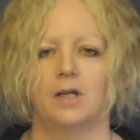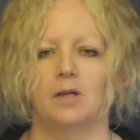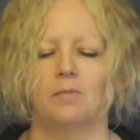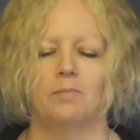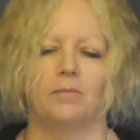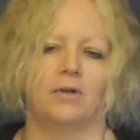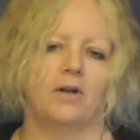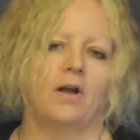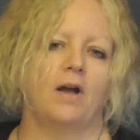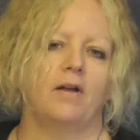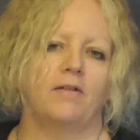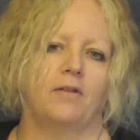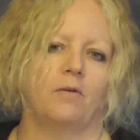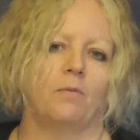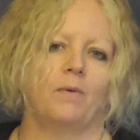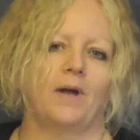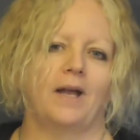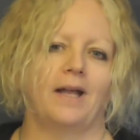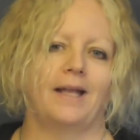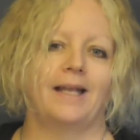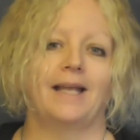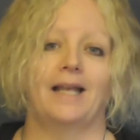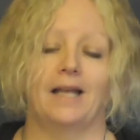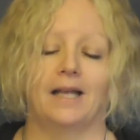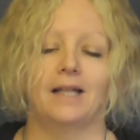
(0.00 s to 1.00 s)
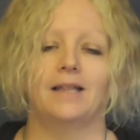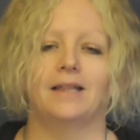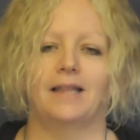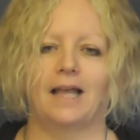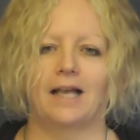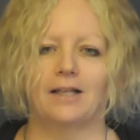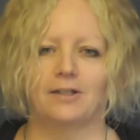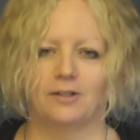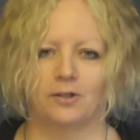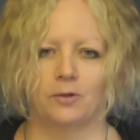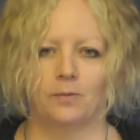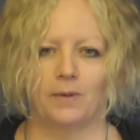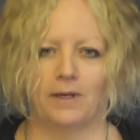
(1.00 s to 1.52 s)
But either way,
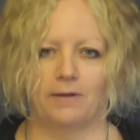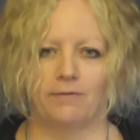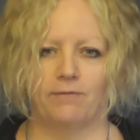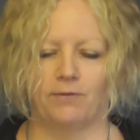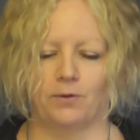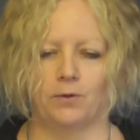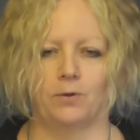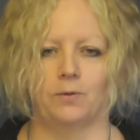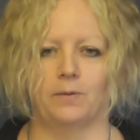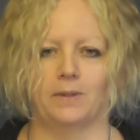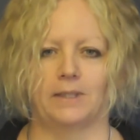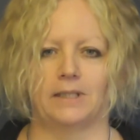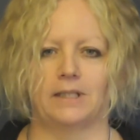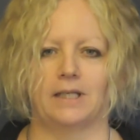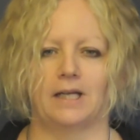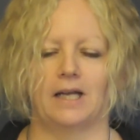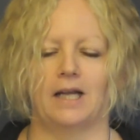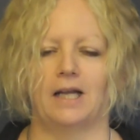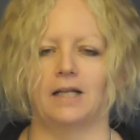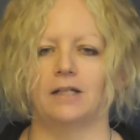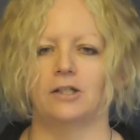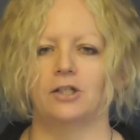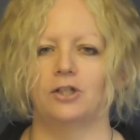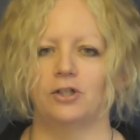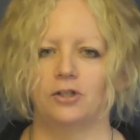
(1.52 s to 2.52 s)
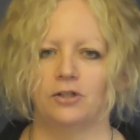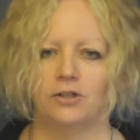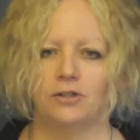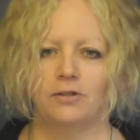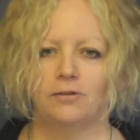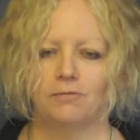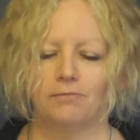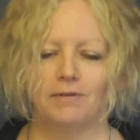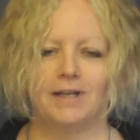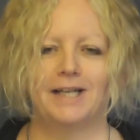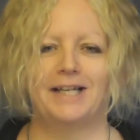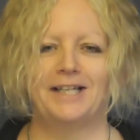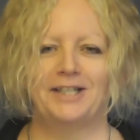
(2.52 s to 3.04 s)
that's the way forward, and
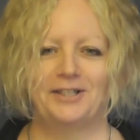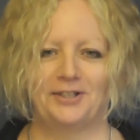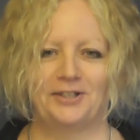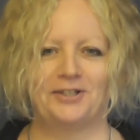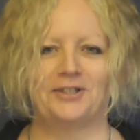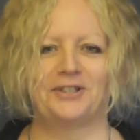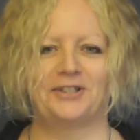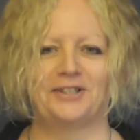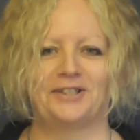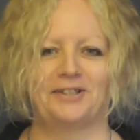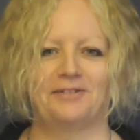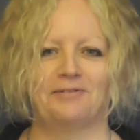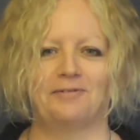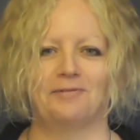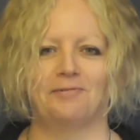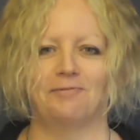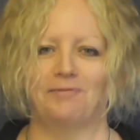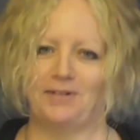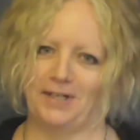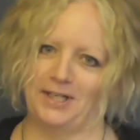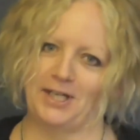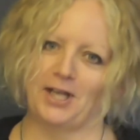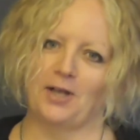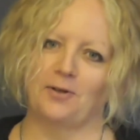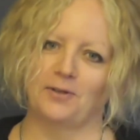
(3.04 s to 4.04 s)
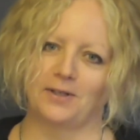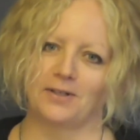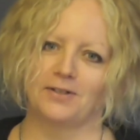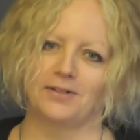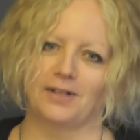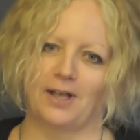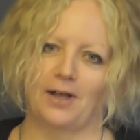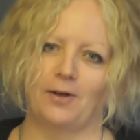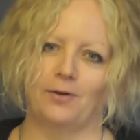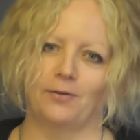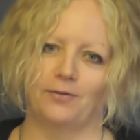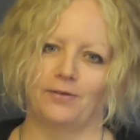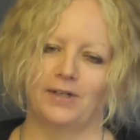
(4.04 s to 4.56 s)
you really should video
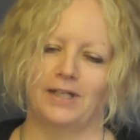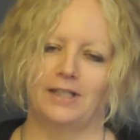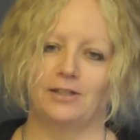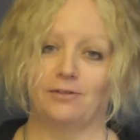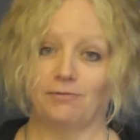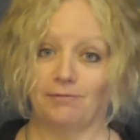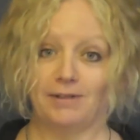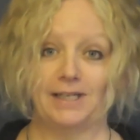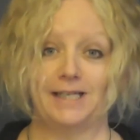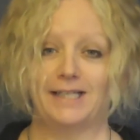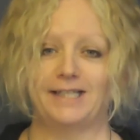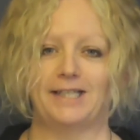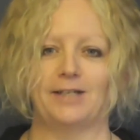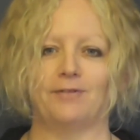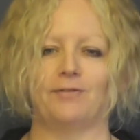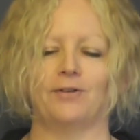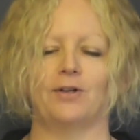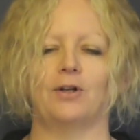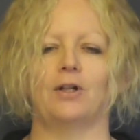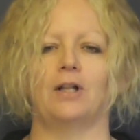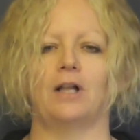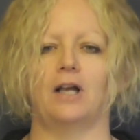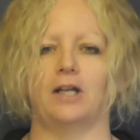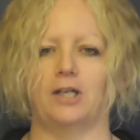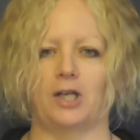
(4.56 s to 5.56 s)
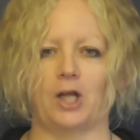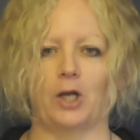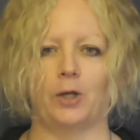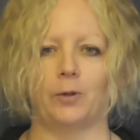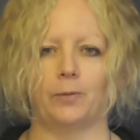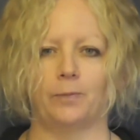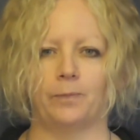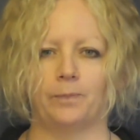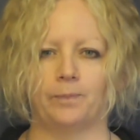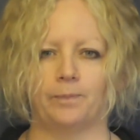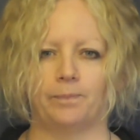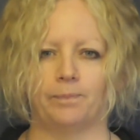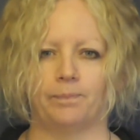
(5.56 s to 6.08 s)
yourself. It's really difficult, I
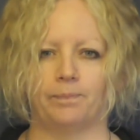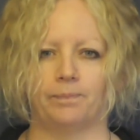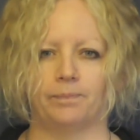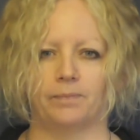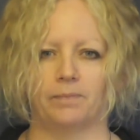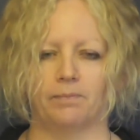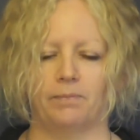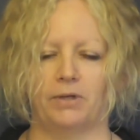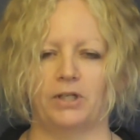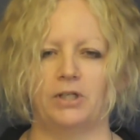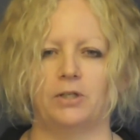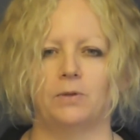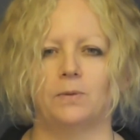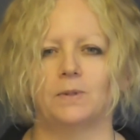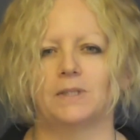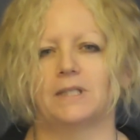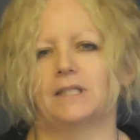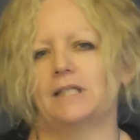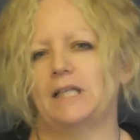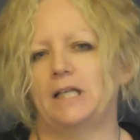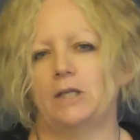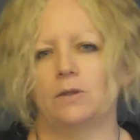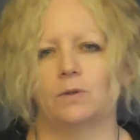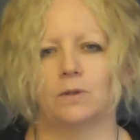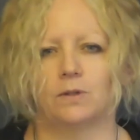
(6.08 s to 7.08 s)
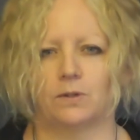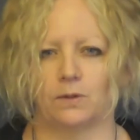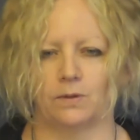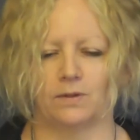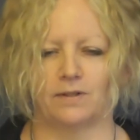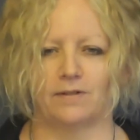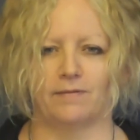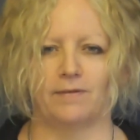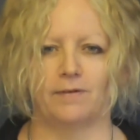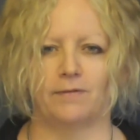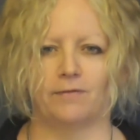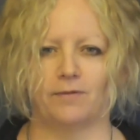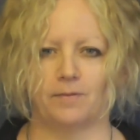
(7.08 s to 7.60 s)
know, but you'll see all
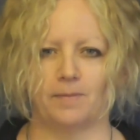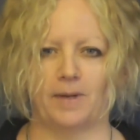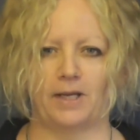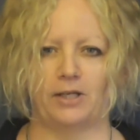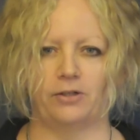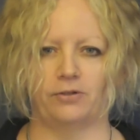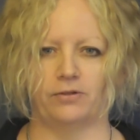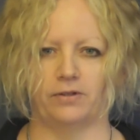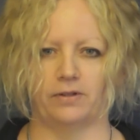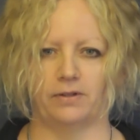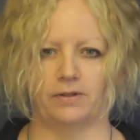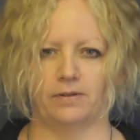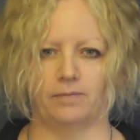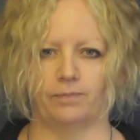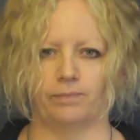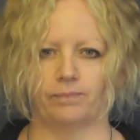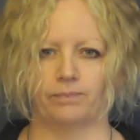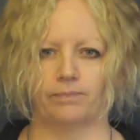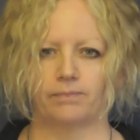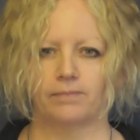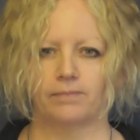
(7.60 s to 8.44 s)
sorts of information,